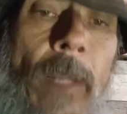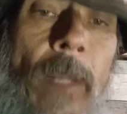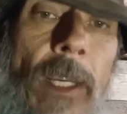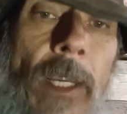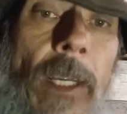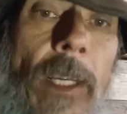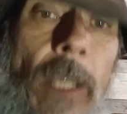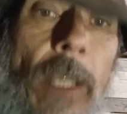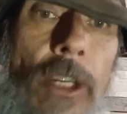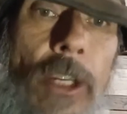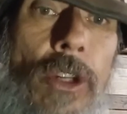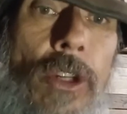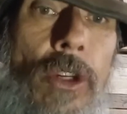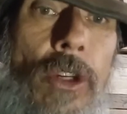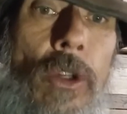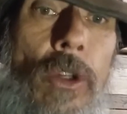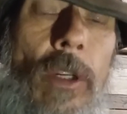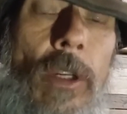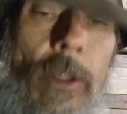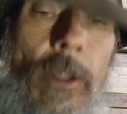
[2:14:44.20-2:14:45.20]
Get
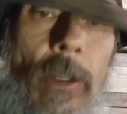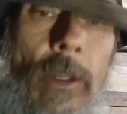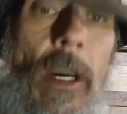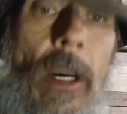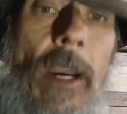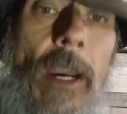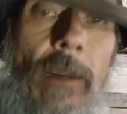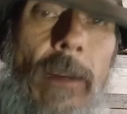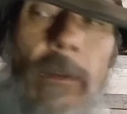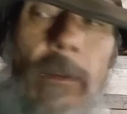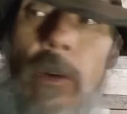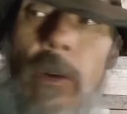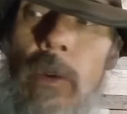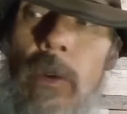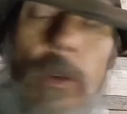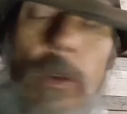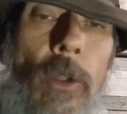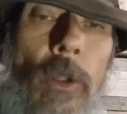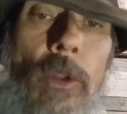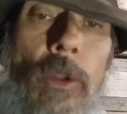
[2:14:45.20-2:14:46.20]
your tight,
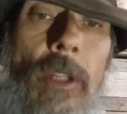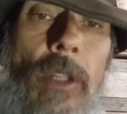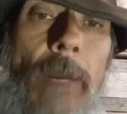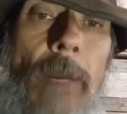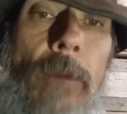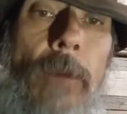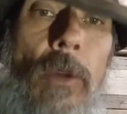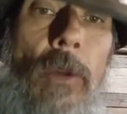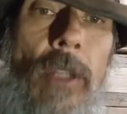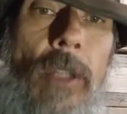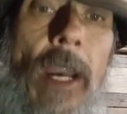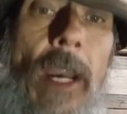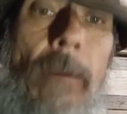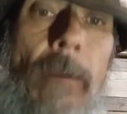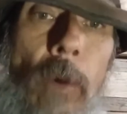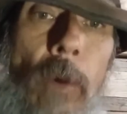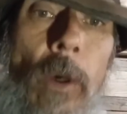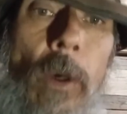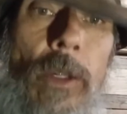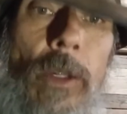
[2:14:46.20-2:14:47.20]
loosen up those tight
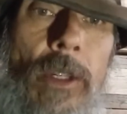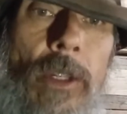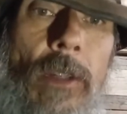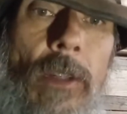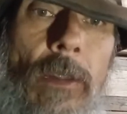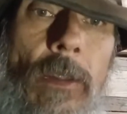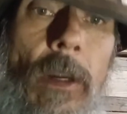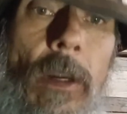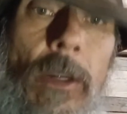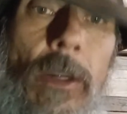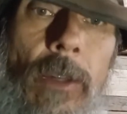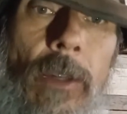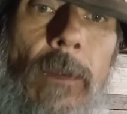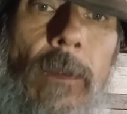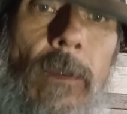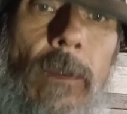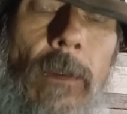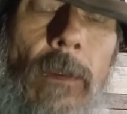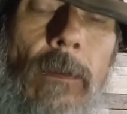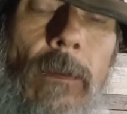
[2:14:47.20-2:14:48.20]
boards on
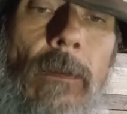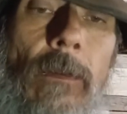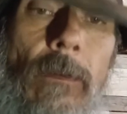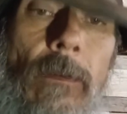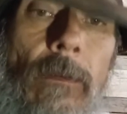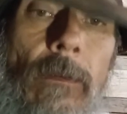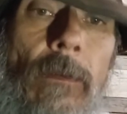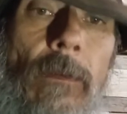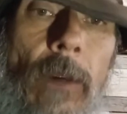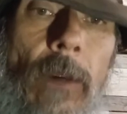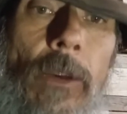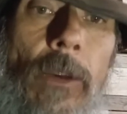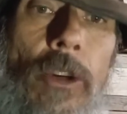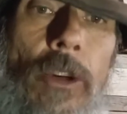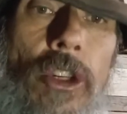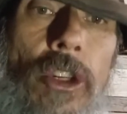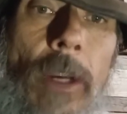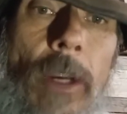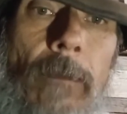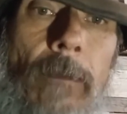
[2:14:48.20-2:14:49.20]
your
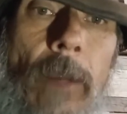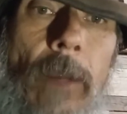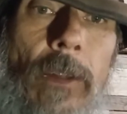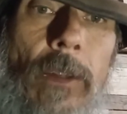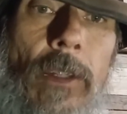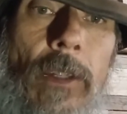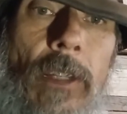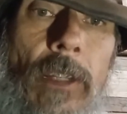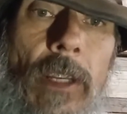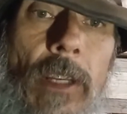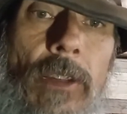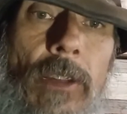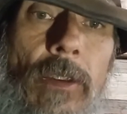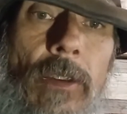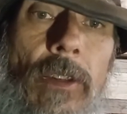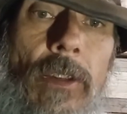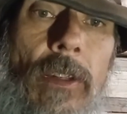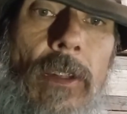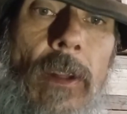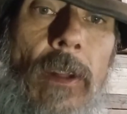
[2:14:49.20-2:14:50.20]
ship, brothers and
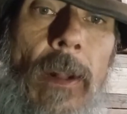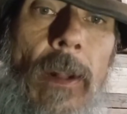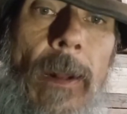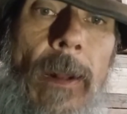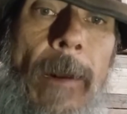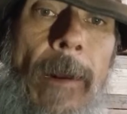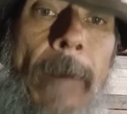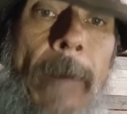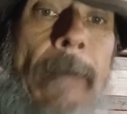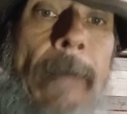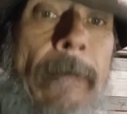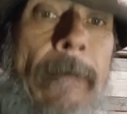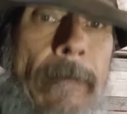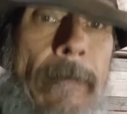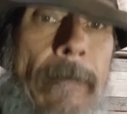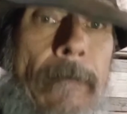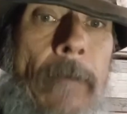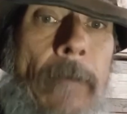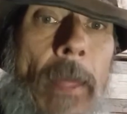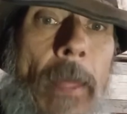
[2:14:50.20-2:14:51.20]
sisters.
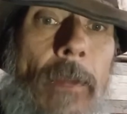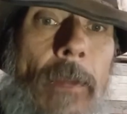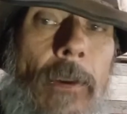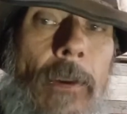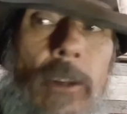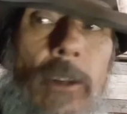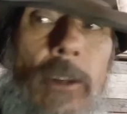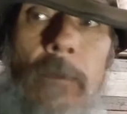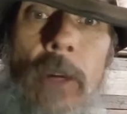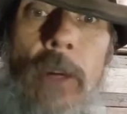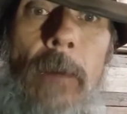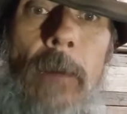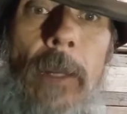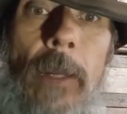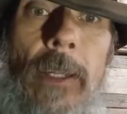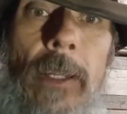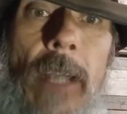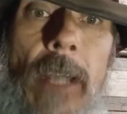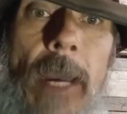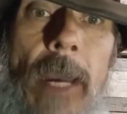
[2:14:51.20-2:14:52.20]
There's some
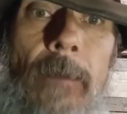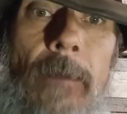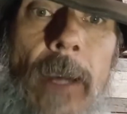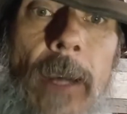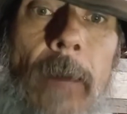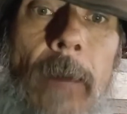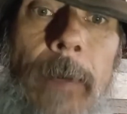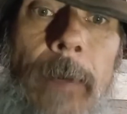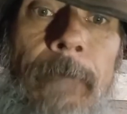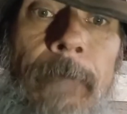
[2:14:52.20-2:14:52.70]
turbulent times coming.